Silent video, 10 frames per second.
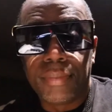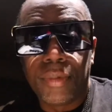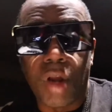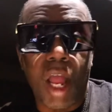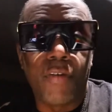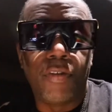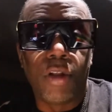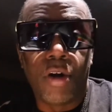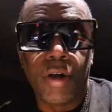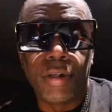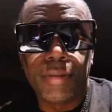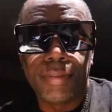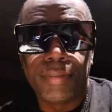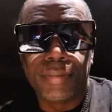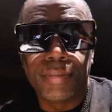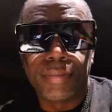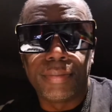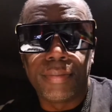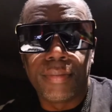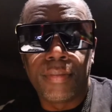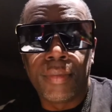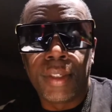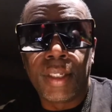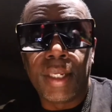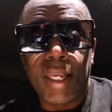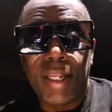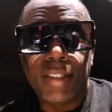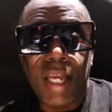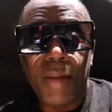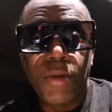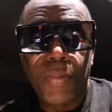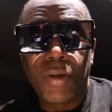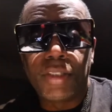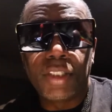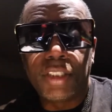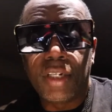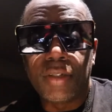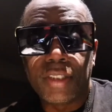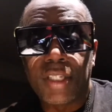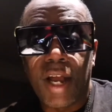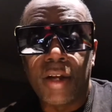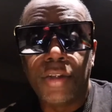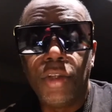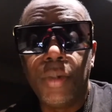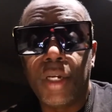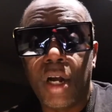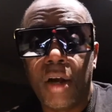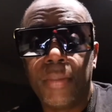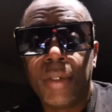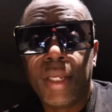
Ralph Lauren. Anytime you purchase a share of stock, you become